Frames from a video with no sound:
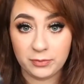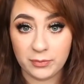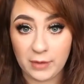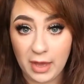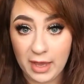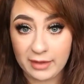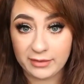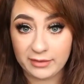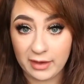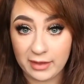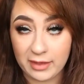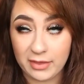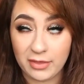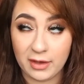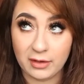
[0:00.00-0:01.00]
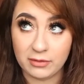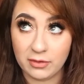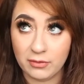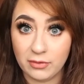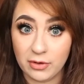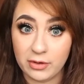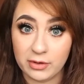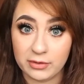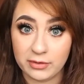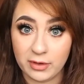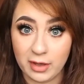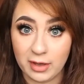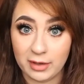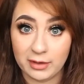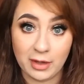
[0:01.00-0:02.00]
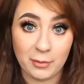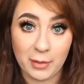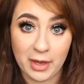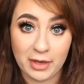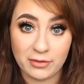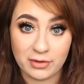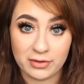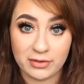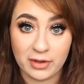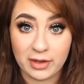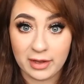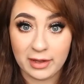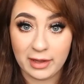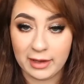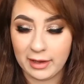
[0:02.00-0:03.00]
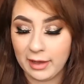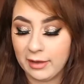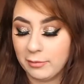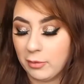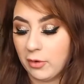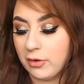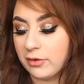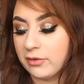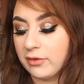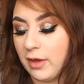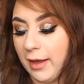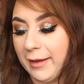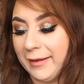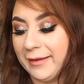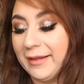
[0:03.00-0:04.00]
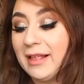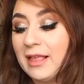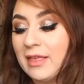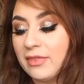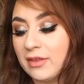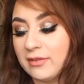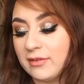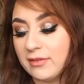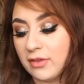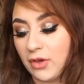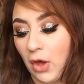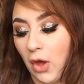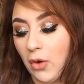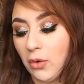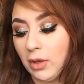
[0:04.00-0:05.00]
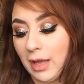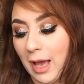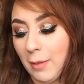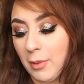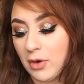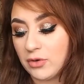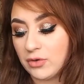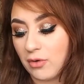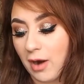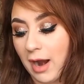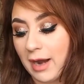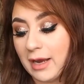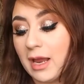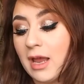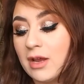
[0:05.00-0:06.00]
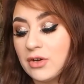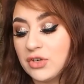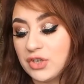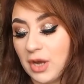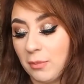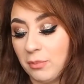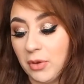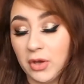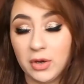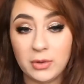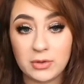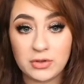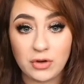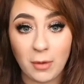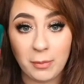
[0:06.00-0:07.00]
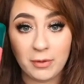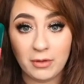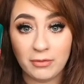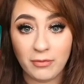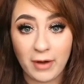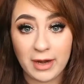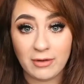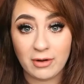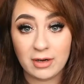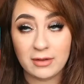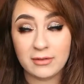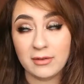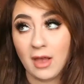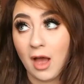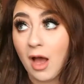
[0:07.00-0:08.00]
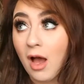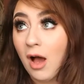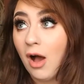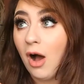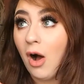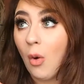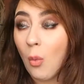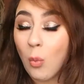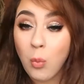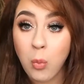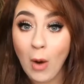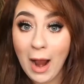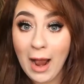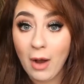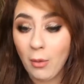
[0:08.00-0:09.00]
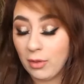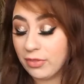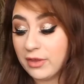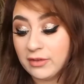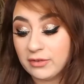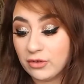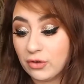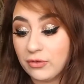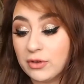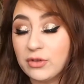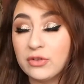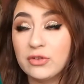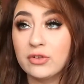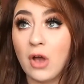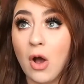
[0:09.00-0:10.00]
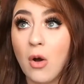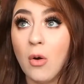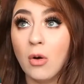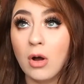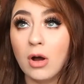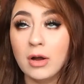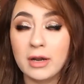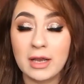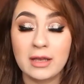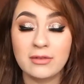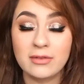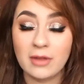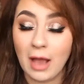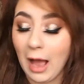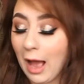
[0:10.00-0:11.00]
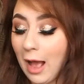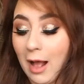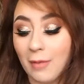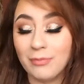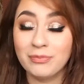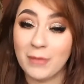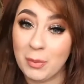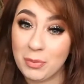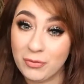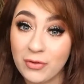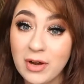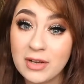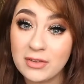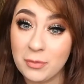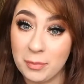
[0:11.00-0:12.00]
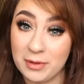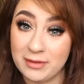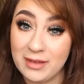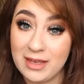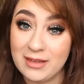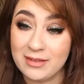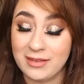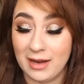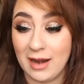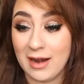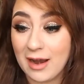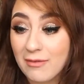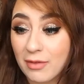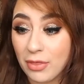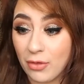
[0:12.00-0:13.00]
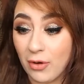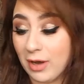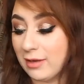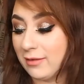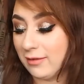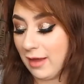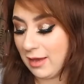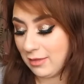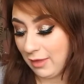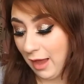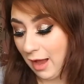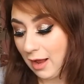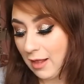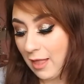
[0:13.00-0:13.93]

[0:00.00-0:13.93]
hairstyly things, of course. I am a hairdresser, I like hair products. This is the Colab Dry Shampoo Tropical Fragrance. Wow, this stuff is so good. I prefer it to Batiste, and I never thought I'd say that.